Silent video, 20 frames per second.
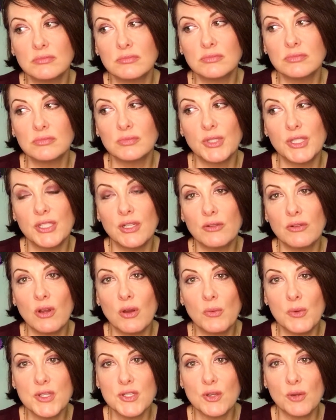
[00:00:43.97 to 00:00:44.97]
we don't
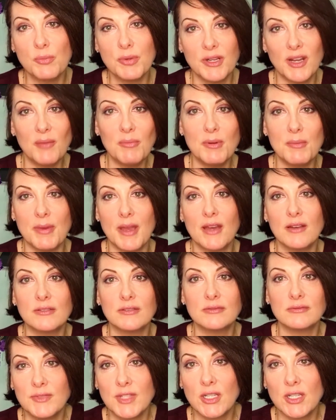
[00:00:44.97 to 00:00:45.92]
always open up about.